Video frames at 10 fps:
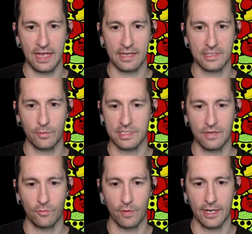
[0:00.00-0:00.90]
fast, I
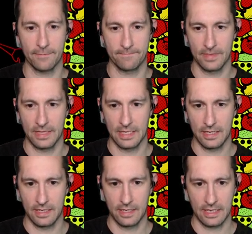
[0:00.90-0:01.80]
wasn't even ready.
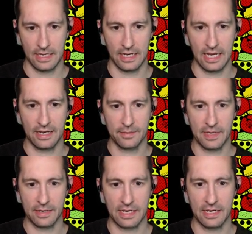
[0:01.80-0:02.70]
And I had to
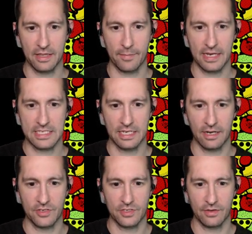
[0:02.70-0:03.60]
get in the mindset
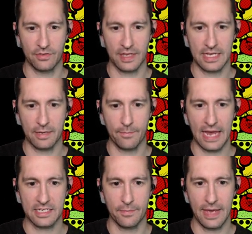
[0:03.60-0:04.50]
of thinking
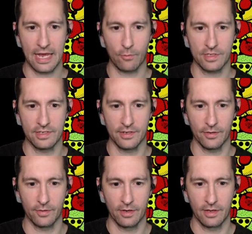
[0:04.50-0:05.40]
back-to-back what to
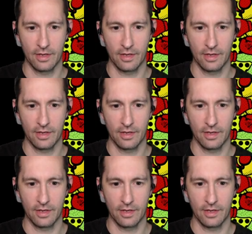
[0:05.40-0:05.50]
do.